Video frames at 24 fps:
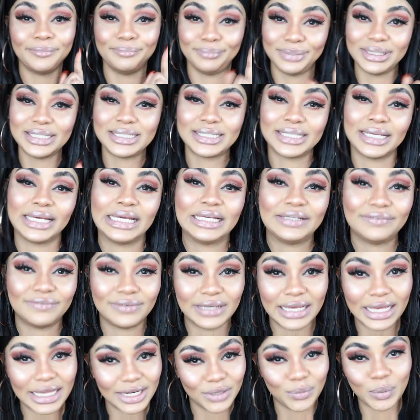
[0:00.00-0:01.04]
be safe
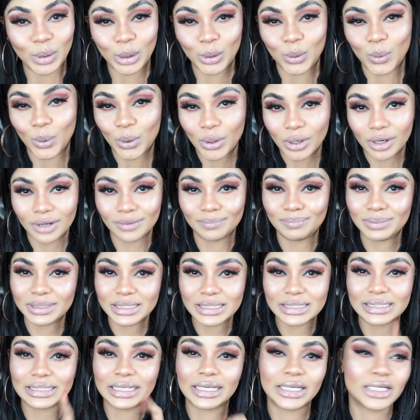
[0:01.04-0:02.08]
anywhere you are.
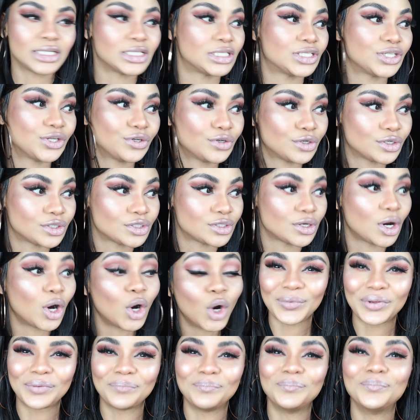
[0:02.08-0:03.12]
Please take it serious.
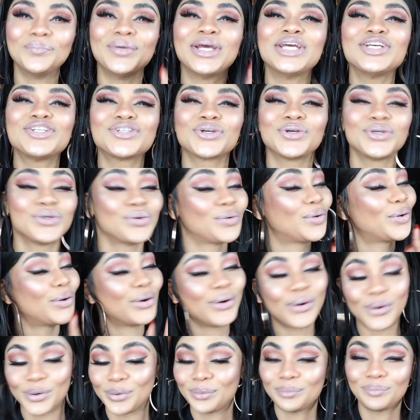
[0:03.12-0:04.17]
Make sure you're
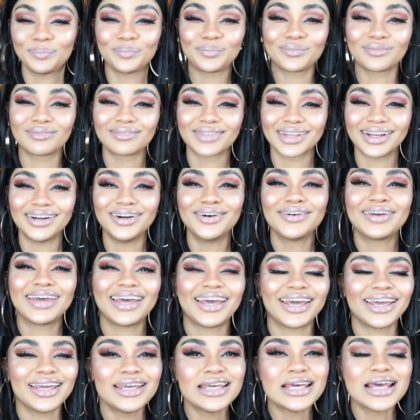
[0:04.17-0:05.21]
home.
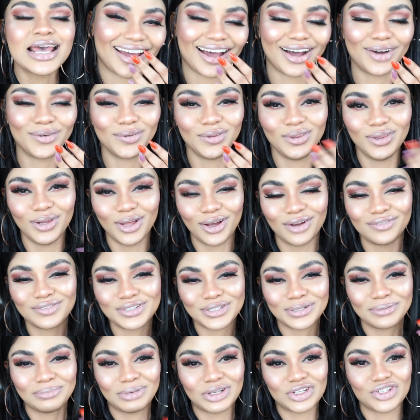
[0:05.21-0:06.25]
Okay, I would love
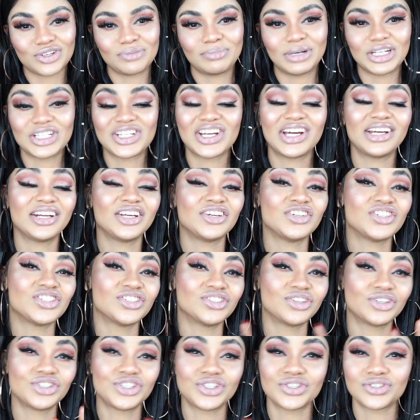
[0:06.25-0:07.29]
to mention my channel is
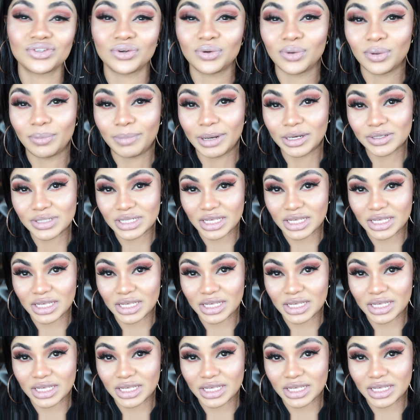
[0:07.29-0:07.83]
not just all about